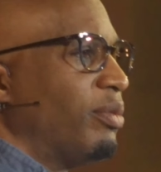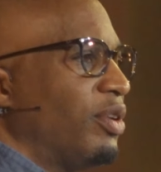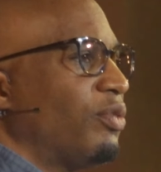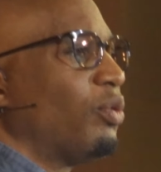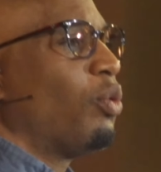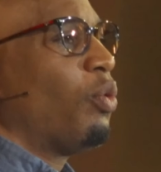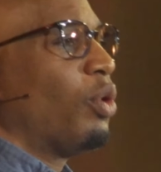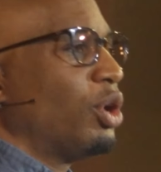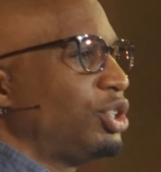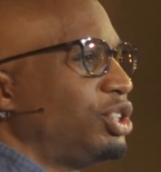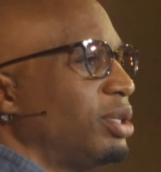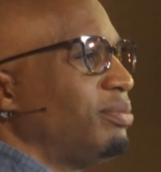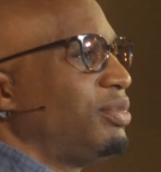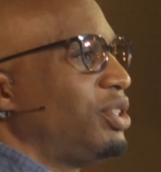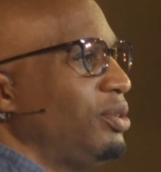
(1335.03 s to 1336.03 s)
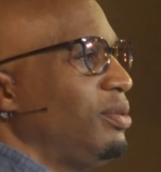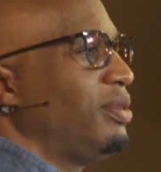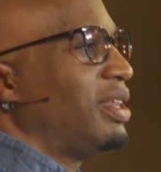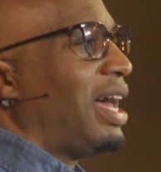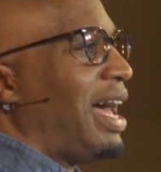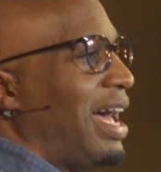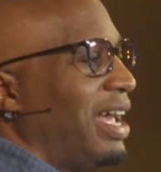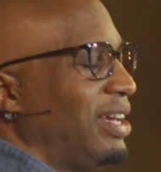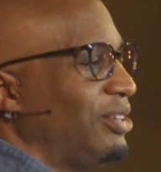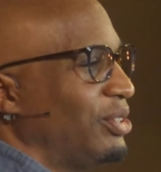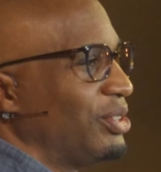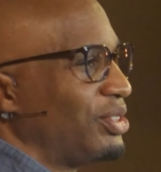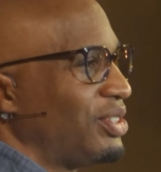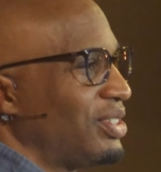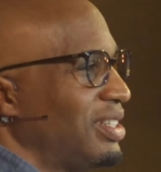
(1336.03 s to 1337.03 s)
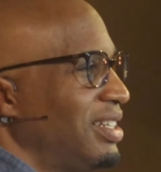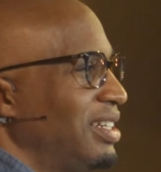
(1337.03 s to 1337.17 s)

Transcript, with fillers: of worship to the idols.